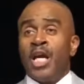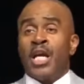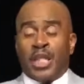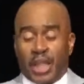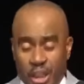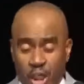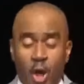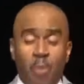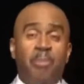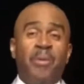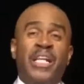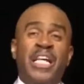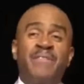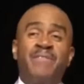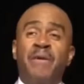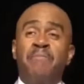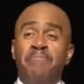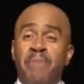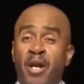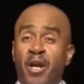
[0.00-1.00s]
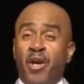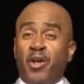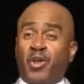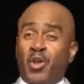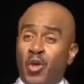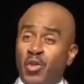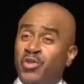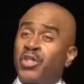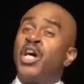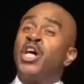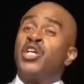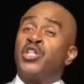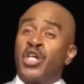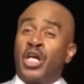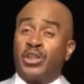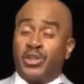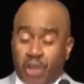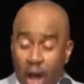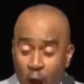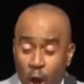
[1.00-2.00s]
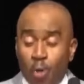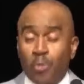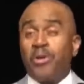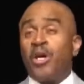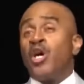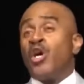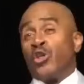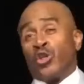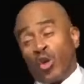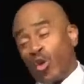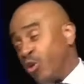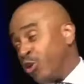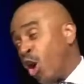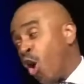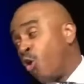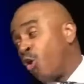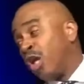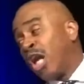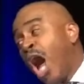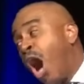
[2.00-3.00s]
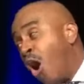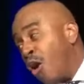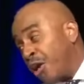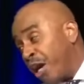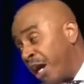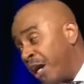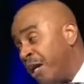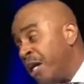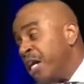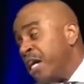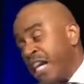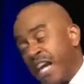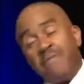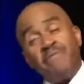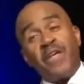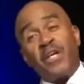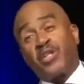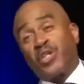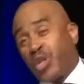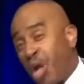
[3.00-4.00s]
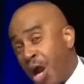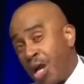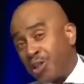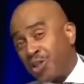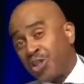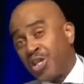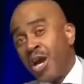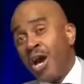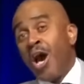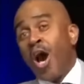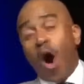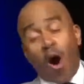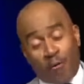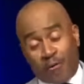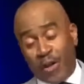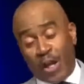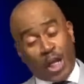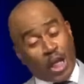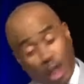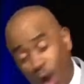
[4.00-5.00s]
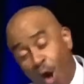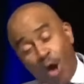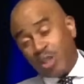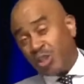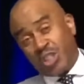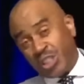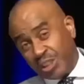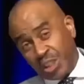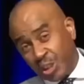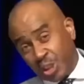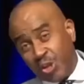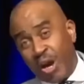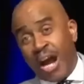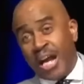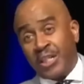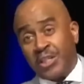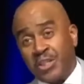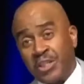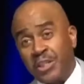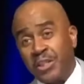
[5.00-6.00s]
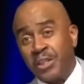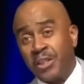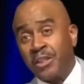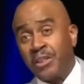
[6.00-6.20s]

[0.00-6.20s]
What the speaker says: You don't believe in miracles? You don't? You're no longer in the church of the Lord Jesus Christ.